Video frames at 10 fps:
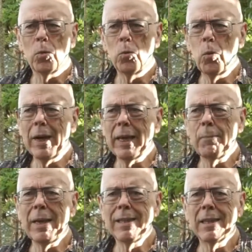would really
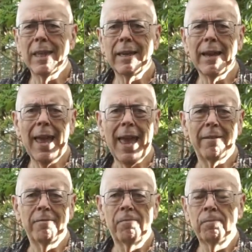be the thing to
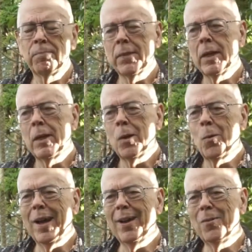have.
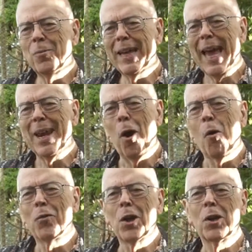Well, we kind of
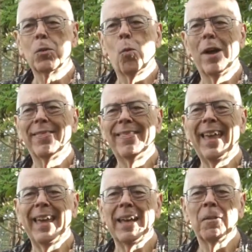overlooked one
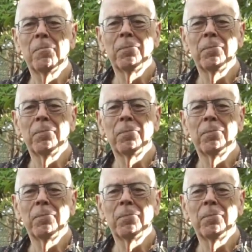thing,